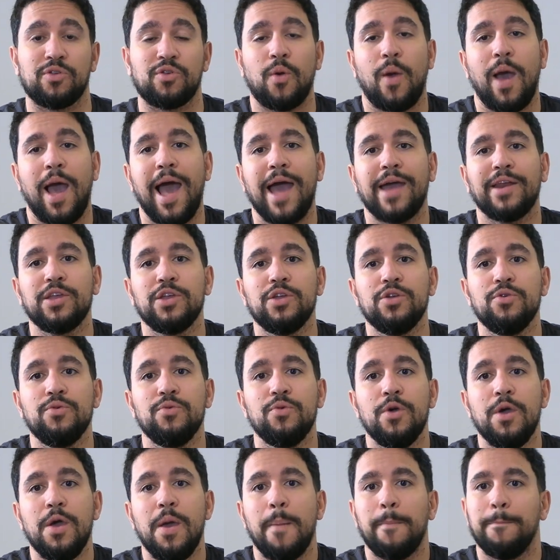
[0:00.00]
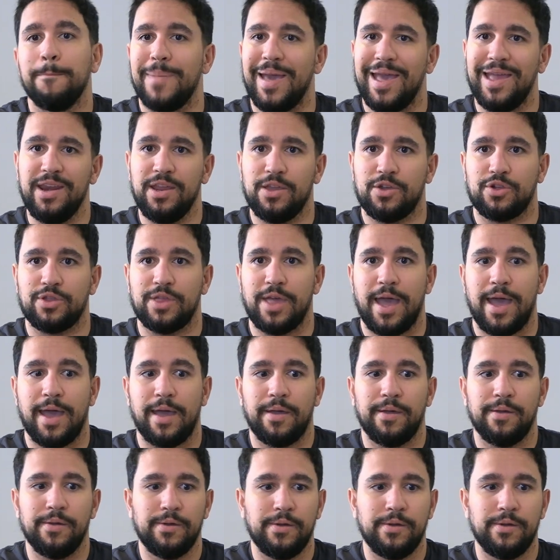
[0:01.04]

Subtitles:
So how do you manage that?